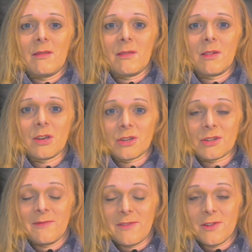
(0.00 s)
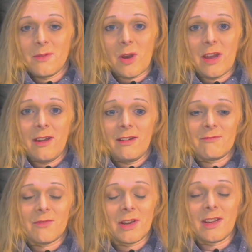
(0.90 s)
custom firmware
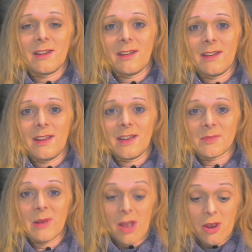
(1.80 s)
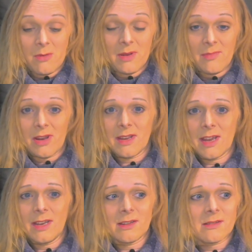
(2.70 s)
running ESPHome in my
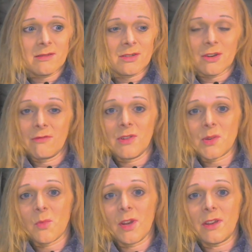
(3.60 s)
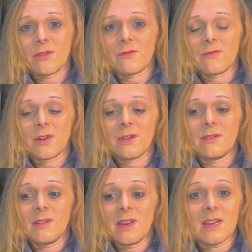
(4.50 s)
case. There's no reason why you couldn't run
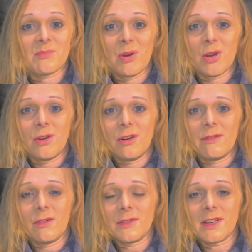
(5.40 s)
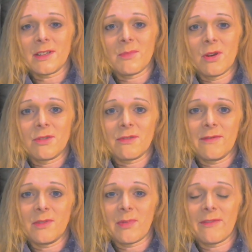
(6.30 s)
ESPHone or Tasmotor if
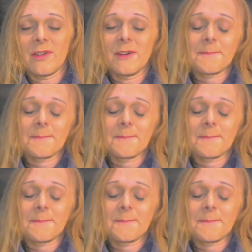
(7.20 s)
you'd prefer.